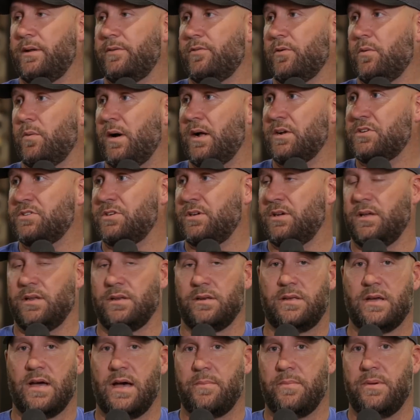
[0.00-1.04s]
for watching
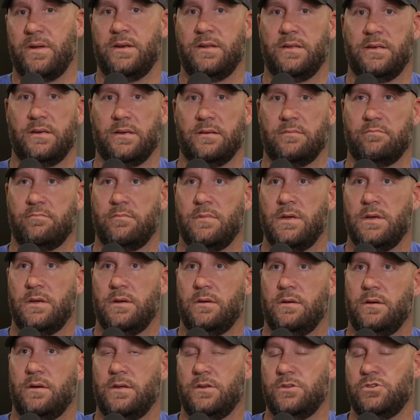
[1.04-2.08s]
and commenting and
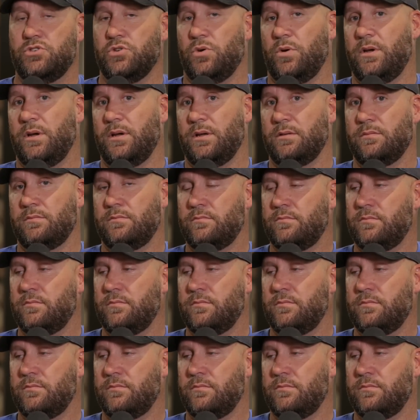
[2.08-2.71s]
enjoying